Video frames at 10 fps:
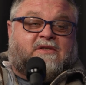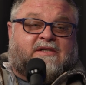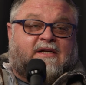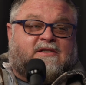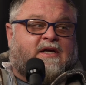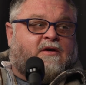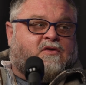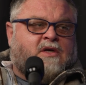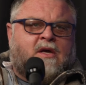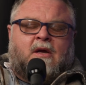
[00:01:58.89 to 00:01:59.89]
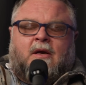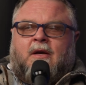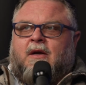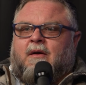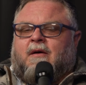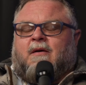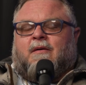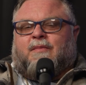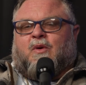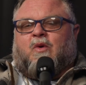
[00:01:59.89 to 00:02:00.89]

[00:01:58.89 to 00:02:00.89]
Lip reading: estate sales. But